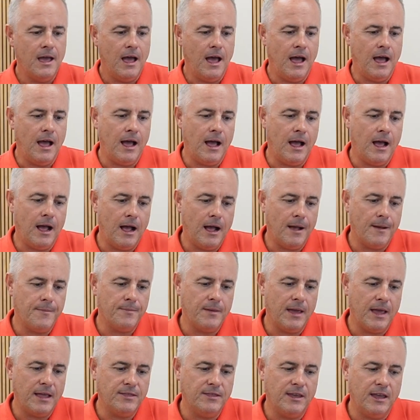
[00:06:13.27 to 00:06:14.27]

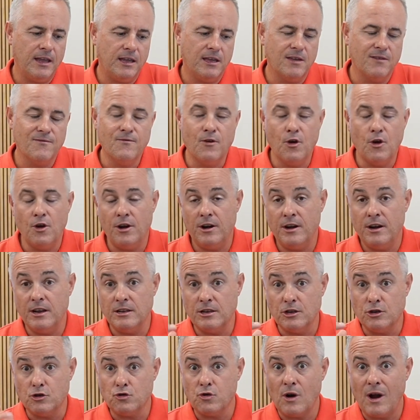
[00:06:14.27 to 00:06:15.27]
and then convert it
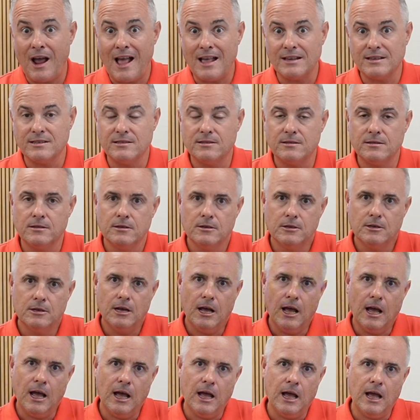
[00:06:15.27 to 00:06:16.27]
into trust,
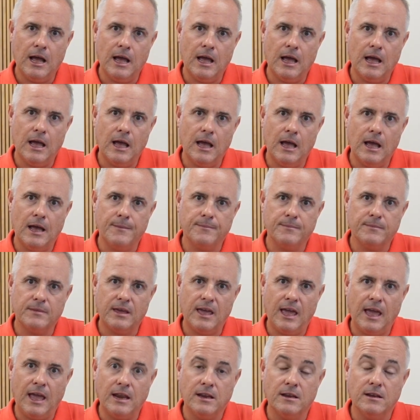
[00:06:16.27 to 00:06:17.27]

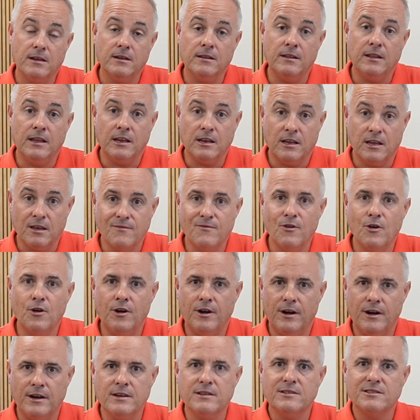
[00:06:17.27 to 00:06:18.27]
can then convert
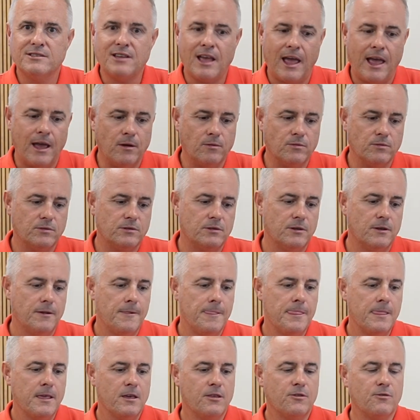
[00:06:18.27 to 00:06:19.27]
it into sales
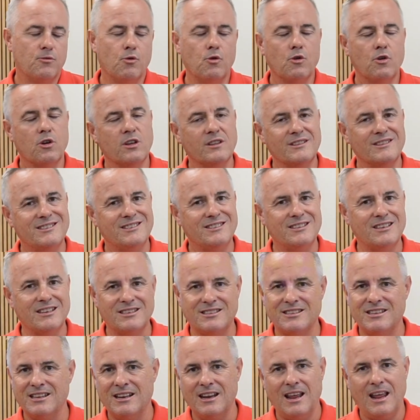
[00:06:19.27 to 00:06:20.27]
through
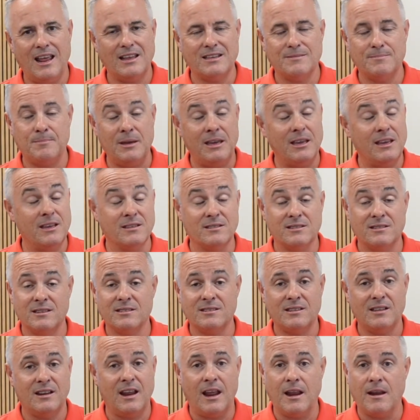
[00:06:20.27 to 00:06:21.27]
being
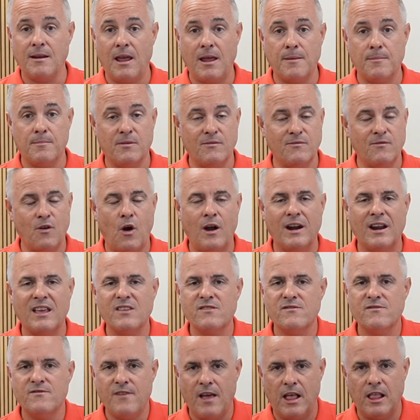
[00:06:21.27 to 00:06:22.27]
consistent and
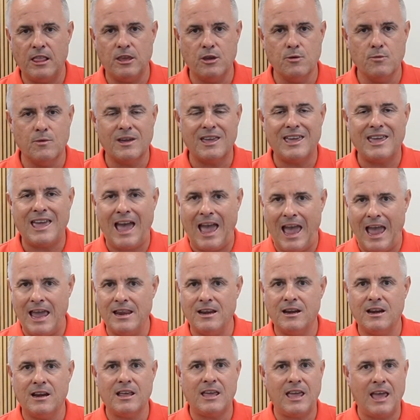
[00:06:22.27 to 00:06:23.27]
providing value
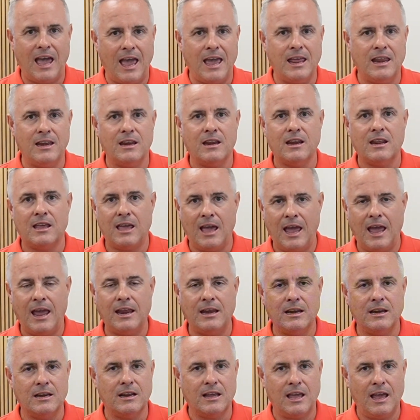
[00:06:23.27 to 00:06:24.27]
again and again and
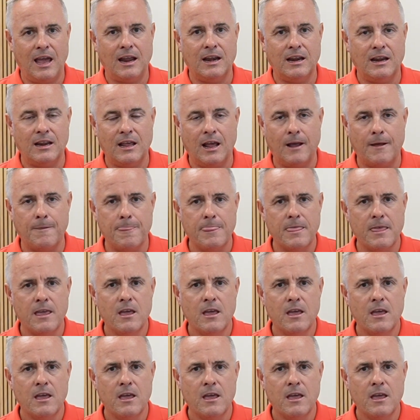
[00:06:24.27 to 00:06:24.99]
again and again and again.